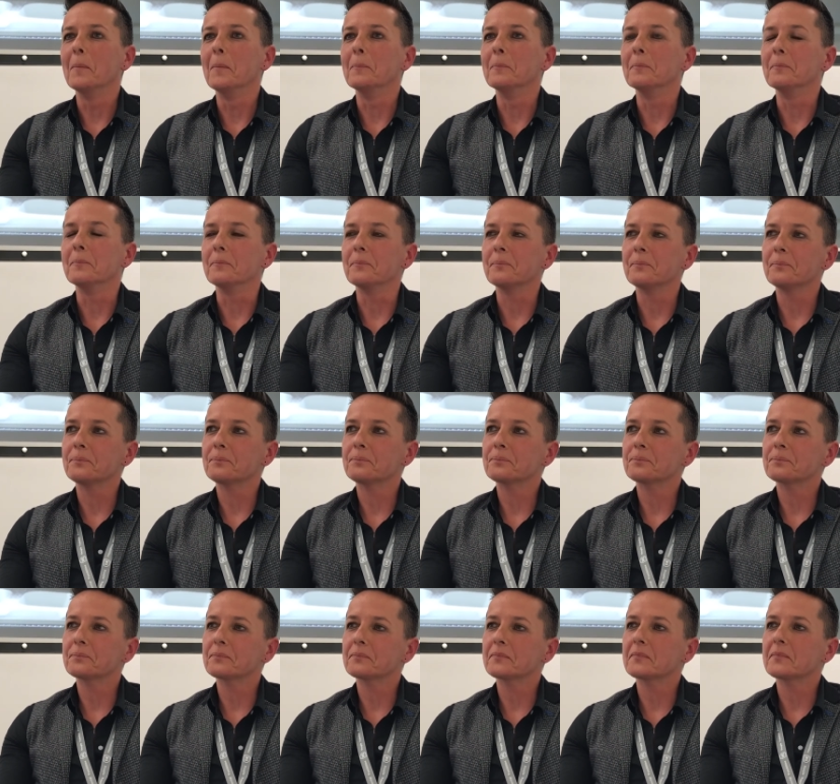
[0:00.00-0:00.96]
um,
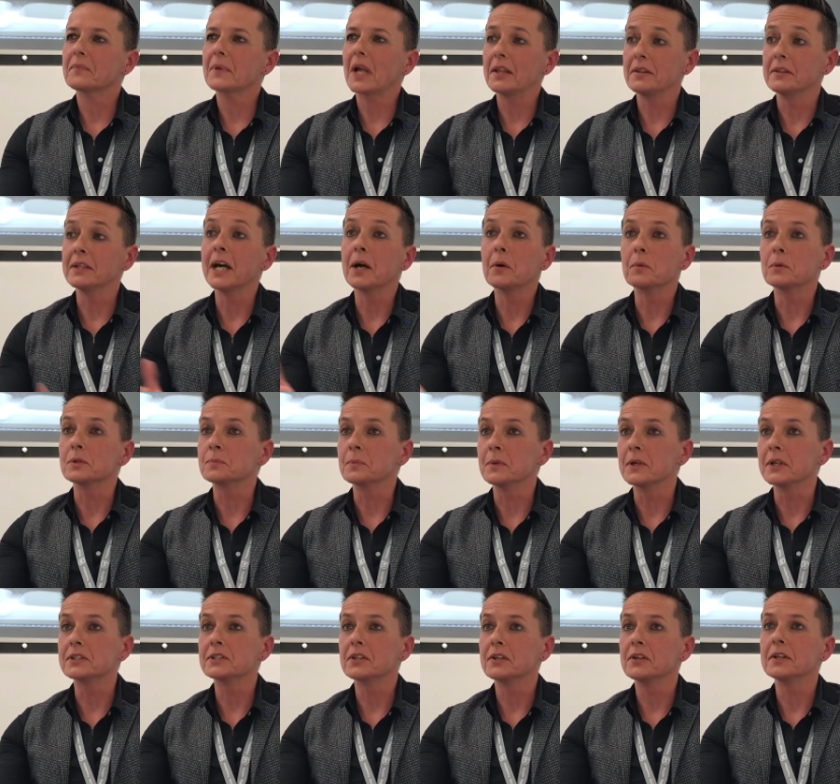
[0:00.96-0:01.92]
and that was
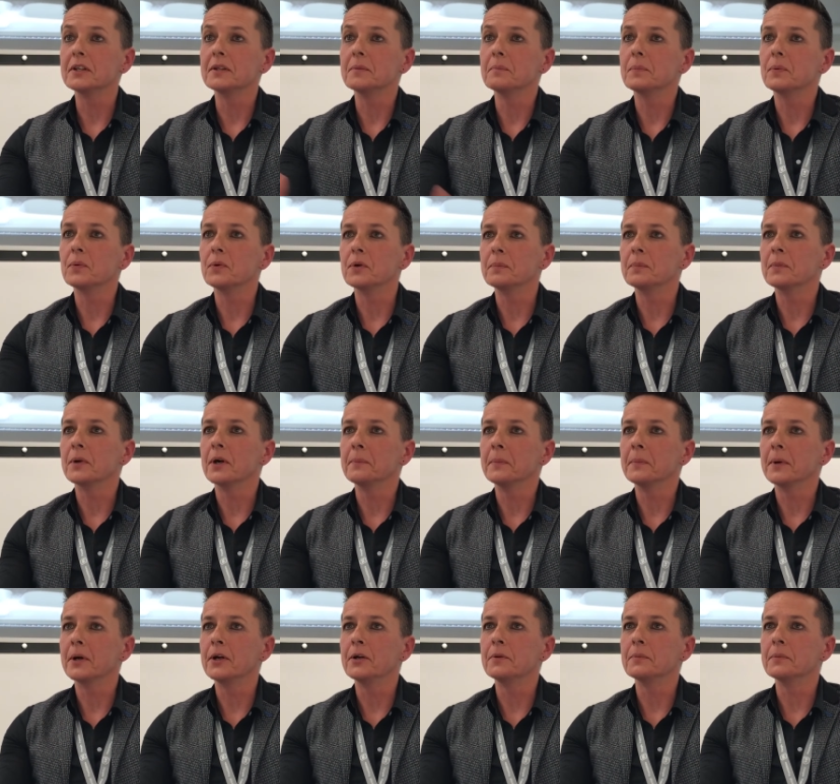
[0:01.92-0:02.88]
my turning point, my
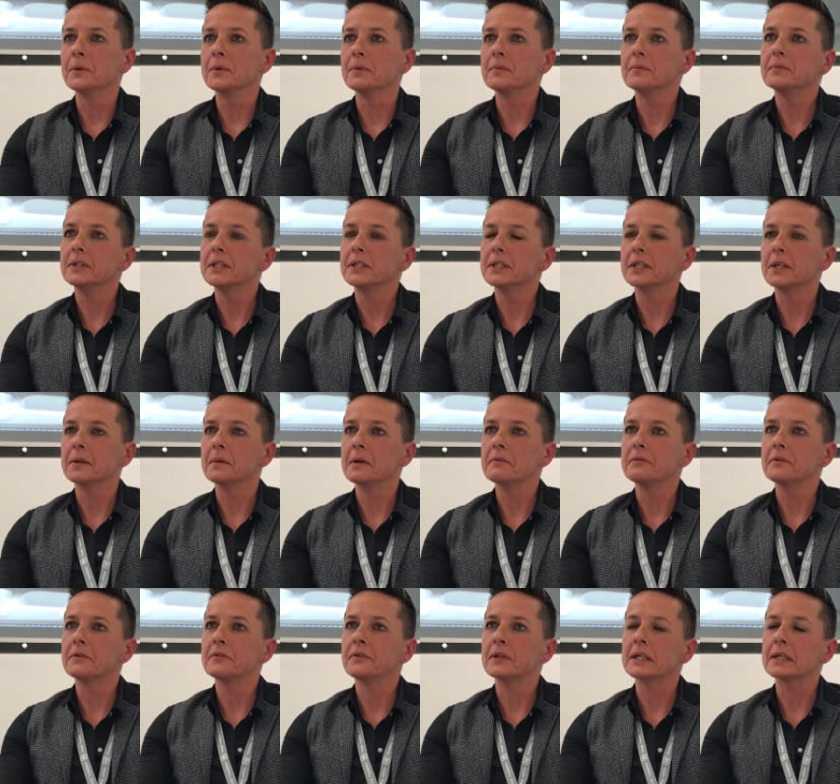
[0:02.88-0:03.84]
moment, you know,
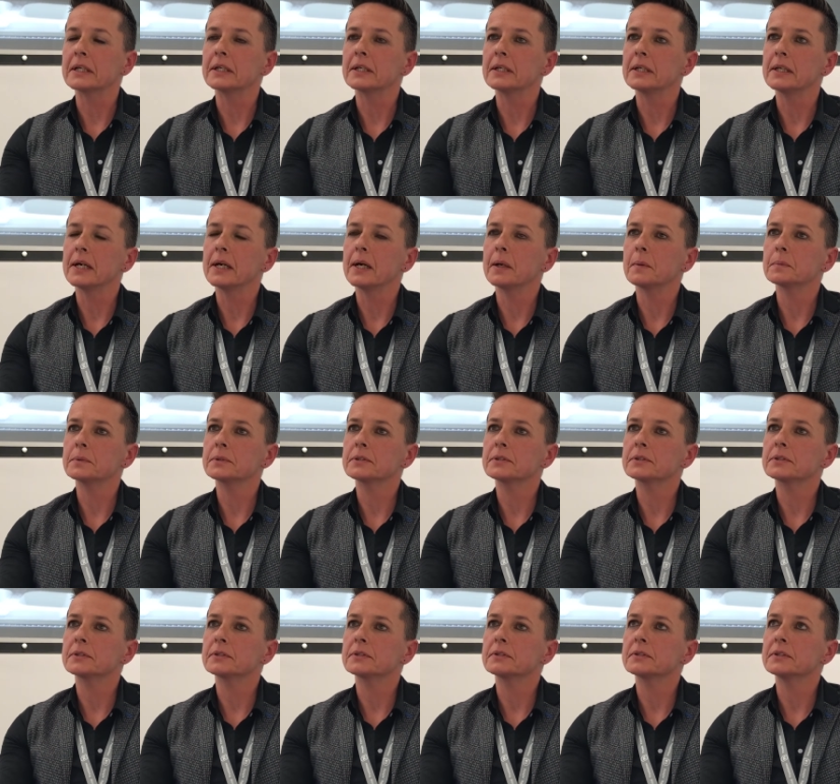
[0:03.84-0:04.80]
everything
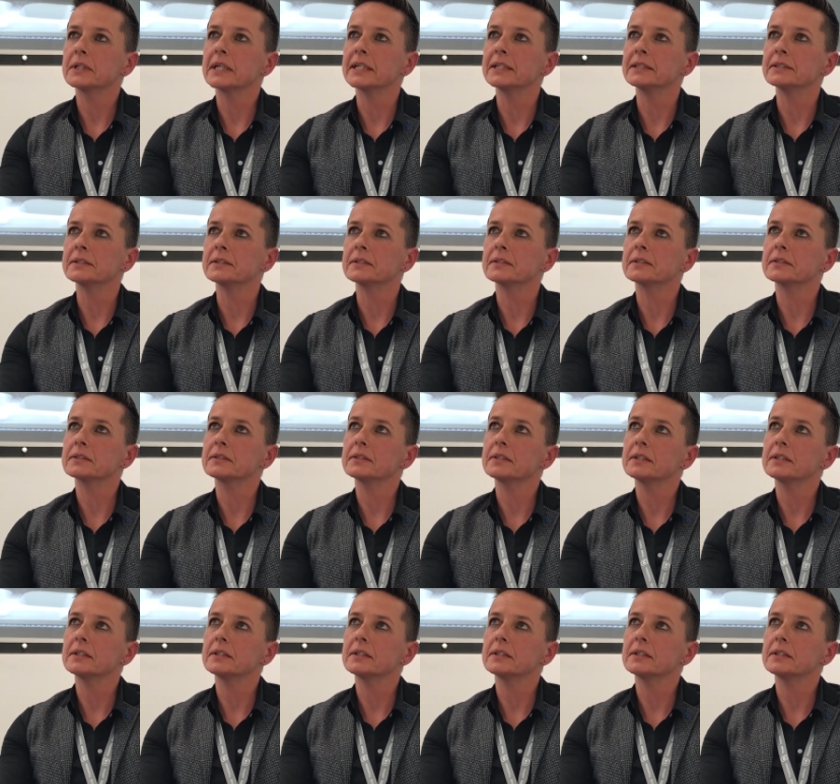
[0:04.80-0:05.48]
collapsed. And